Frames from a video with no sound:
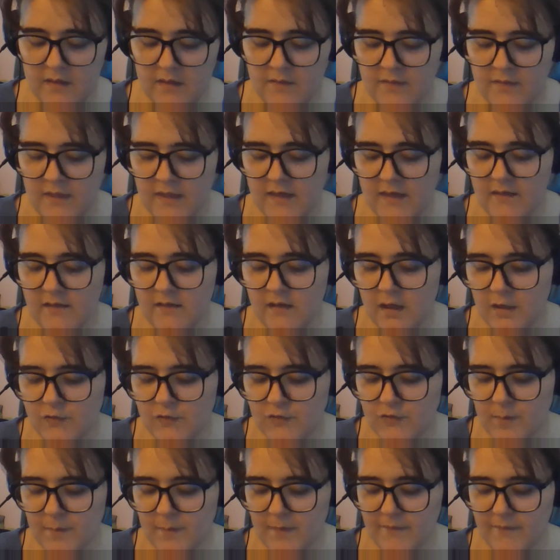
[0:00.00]
Then, I'll
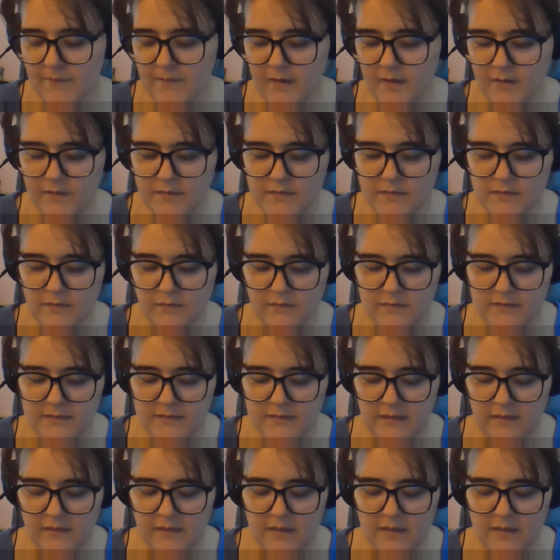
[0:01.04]
drop off another solar
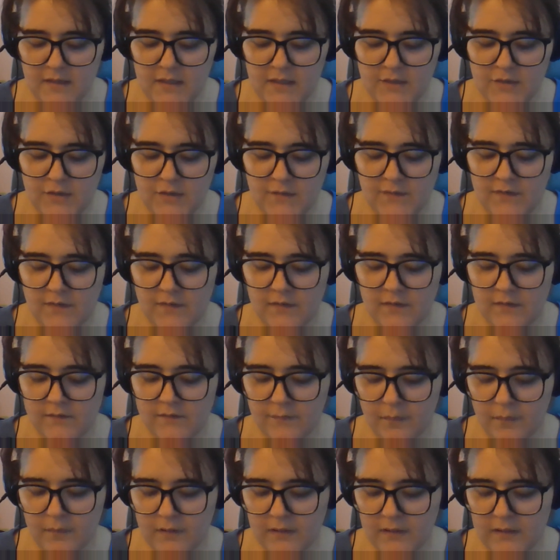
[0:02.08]
cell and drive another
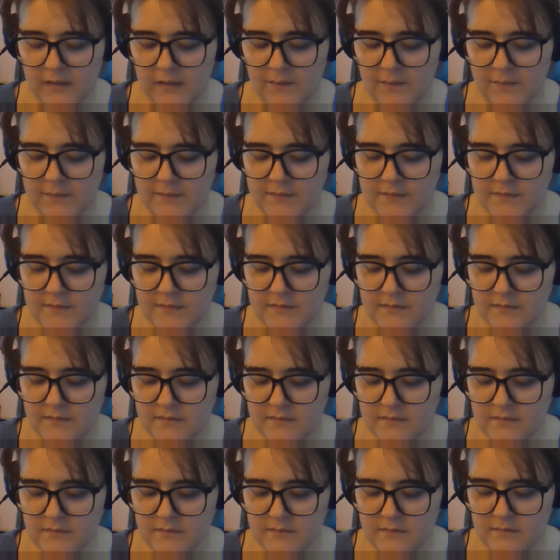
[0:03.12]
40 kilometers
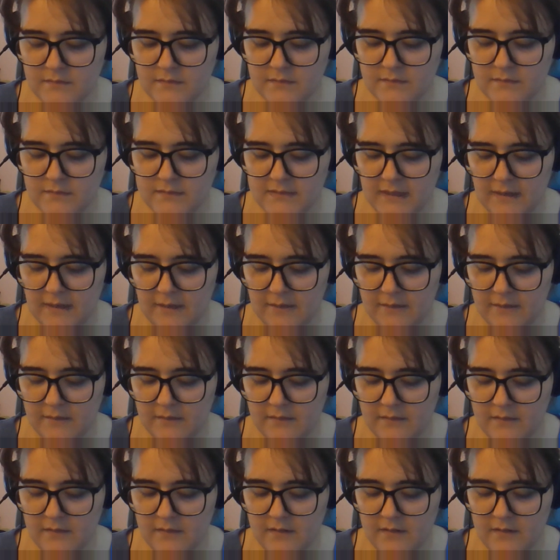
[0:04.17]
due south.